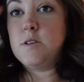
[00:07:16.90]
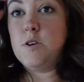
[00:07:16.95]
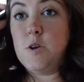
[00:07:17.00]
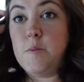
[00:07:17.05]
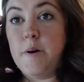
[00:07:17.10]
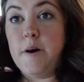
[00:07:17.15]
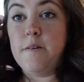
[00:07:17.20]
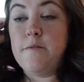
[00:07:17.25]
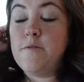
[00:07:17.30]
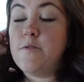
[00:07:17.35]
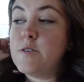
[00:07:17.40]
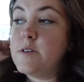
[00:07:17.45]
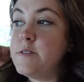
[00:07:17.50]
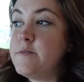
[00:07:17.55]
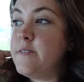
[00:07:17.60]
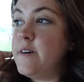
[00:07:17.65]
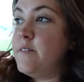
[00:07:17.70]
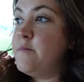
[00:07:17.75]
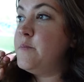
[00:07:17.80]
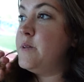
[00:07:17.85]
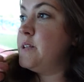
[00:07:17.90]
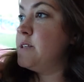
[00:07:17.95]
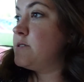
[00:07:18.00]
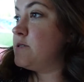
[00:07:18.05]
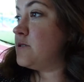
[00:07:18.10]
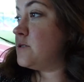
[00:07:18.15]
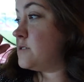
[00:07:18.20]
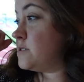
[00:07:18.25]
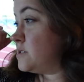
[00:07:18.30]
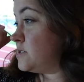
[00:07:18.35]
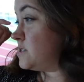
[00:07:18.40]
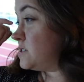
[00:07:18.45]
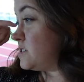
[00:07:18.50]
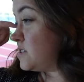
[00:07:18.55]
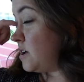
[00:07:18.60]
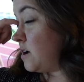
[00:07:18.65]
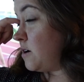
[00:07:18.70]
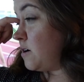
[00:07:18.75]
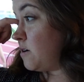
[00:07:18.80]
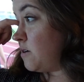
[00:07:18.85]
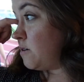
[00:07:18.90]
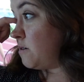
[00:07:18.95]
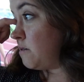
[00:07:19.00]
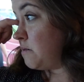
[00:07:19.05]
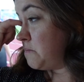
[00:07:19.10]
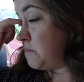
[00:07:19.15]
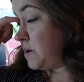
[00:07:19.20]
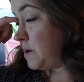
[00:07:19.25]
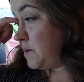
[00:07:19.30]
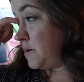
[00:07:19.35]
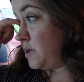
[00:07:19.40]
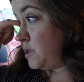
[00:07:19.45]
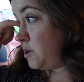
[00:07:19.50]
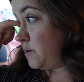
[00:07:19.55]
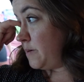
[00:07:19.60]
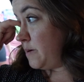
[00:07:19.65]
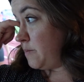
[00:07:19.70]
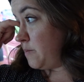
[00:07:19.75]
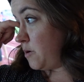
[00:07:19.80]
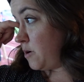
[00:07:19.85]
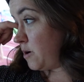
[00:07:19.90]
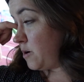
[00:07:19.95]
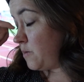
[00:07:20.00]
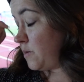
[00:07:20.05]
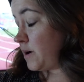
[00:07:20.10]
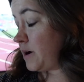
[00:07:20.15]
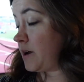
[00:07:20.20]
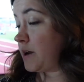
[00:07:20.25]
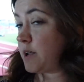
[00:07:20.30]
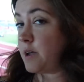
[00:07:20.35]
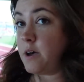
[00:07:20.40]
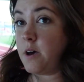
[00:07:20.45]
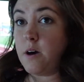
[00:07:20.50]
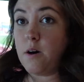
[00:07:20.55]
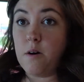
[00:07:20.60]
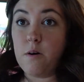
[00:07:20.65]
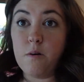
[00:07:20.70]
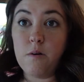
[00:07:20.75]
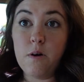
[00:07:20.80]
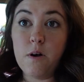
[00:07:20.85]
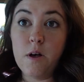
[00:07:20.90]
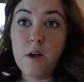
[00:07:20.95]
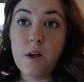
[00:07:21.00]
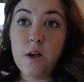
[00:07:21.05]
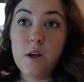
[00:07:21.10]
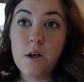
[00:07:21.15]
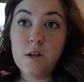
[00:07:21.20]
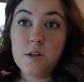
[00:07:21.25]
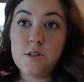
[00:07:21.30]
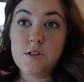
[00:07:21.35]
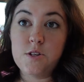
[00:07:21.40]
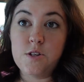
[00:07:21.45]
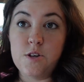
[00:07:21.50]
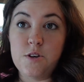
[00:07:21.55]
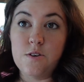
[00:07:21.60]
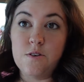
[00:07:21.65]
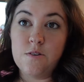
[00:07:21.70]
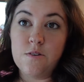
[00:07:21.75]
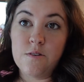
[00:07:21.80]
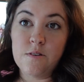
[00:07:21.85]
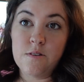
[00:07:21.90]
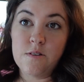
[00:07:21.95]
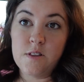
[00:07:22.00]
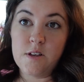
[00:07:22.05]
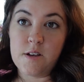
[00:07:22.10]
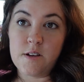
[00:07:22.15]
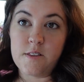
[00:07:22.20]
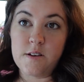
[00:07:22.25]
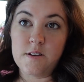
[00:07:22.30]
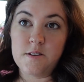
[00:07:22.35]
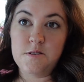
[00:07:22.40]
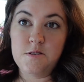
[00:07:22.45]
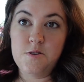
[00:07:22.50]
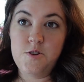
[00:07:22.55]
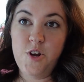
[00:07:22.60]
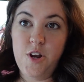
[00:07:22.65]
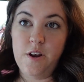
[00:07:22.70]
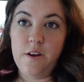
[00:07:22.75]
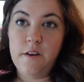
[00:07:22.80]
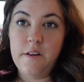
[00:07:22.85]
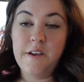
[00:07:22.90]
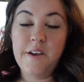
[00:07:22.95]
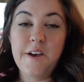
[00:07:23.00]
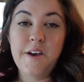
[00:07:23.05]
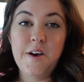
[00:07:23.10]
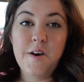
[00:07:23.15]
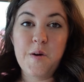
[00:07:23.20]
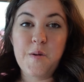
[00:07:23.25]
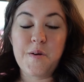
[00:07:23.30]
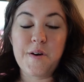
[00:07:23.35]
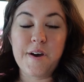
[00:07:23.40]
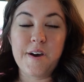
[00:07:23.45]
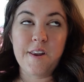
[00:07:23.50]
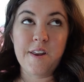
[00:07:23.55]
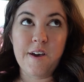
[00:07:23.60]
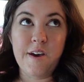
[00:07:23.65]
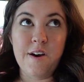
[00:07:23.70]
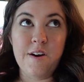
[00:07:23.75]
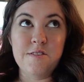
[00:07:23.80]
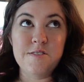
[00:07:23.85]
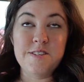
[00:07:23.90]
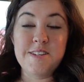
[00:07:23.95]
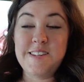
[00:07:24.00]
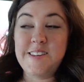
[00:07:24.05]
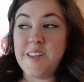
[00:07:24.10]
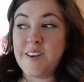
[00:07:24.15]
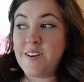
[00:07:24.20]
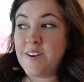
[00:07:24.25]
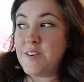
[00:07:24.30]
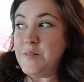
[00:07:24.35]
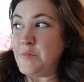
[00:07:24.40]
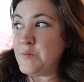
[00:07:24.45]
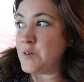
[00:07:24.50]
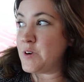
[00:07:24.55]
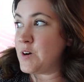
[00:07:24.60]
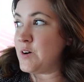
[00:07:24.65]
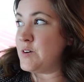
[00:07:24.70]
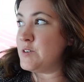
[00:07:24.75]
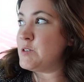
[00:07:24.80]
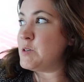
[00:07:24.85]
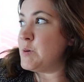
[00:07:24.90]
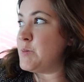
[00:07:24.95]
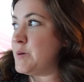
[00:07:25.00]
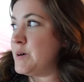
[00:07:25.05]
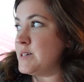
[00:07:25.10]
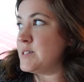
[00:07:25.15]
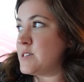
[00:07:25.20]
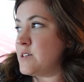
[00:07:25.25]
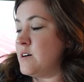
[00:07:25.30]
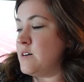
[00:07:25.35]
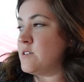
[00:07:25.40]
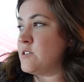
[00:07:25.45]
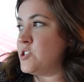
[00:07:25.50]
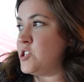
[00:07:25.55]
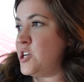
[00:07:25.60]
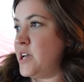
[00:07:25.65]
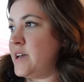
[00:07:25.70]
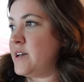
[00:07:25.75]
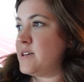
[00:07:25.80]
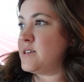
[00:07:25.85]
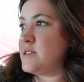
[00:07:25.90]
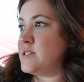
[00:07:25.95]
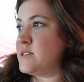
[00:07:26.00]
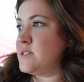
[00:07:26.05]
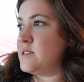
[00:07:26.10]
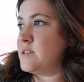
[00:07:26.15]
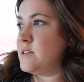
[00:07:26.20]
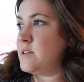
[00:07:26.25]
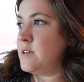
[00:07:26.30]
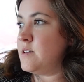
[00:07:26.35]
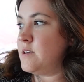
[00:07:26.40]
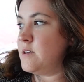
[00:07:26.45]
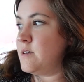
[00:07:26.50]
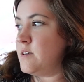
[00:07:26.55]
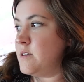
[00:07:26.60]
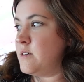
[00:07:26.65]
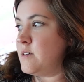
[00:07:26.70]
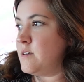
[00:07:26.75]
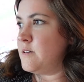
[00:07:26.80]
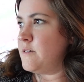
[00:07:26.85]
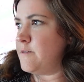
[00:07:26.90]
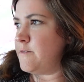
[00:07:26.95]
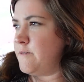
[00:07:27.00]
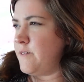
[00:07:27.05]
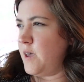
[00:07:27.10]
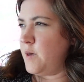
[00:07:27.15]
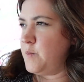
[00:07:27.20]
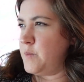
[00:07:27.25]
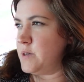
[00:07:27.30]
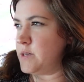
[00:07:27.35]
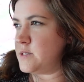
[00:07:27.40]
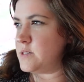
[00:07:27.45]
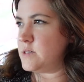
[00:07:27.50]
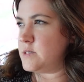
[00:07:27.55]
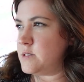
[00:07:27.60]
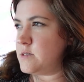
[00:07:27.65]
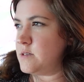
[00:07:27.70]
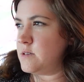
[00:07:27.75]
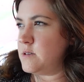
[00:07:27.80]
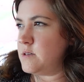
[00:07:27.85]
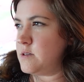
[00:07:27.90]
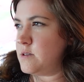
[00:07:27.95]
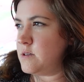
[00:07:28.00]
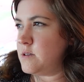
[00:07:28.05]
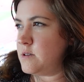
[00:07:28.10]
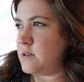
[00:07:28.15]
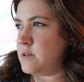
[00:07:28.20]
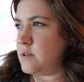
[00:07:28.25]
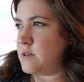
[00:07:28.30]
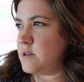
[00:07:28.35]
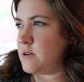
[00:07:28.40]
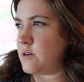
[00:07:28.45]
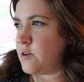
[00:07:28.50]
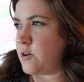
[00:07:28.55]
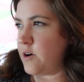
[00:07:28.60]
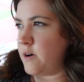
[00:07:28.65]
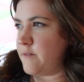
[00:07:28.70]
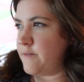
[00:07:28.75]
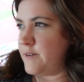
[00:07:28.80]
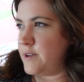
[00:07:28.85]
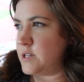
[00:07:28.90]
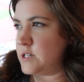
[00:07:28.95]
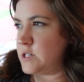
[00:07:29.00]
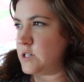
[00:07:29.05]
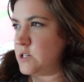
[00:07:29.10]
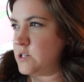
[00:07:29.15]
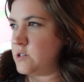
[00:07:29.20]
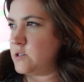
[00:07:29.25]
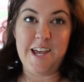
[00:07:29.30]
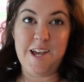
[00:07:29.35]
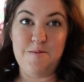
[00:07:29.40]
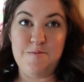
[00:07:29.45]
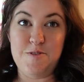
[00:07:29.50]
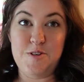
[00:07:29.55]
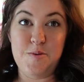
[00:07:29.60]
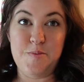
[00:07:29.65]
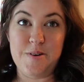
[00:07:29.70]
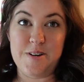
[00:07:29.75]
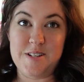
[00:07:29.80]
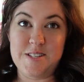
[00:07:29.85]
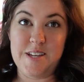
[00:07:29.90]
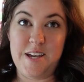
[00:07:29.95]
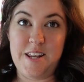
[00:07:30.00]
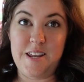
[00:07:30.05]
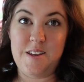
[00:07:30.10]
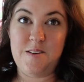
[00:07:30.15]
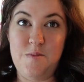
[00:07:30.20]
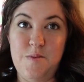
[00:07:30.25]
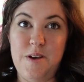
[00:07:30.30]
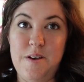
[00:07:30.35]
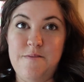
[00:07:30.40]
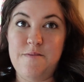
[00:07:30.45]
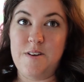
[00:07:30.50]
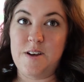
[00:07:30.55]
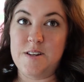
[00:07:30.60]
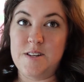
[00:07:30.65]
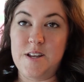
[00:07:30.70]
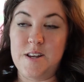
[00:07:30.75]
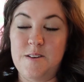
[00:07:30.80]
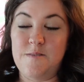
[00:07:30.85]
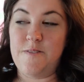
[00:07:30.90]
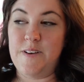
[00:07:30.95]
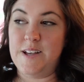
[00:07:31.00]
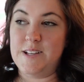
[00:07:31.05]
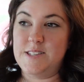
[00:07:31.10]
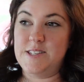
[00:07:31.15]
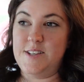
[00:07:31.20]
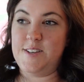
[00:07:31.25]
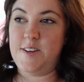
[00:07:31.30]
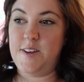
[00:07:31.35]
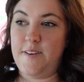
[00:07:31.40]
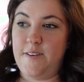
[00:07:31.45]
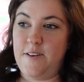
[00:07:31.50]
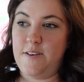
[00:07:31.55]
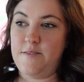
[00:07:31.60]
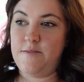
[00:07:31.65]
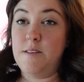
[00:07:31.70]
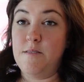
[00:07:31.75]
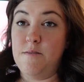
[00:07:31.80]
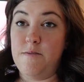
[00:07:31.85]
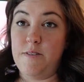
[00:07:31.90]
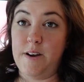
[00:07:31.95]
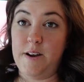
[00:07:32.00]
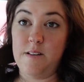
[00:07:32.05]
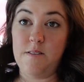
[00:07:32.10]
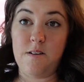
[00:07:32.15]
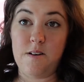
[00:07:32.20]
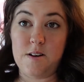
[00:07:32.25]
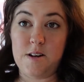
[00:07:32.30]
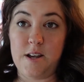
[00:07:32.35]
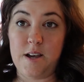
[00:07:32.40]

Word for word: So in about 45 minutes or so, maybe a little bit more, we're gonna go to Look, there's Eugene. We're gonna go to dinner. We're going to a place called Jake's Famous Crawfish. I'm super excited. We have not done a fancy dinner in a very long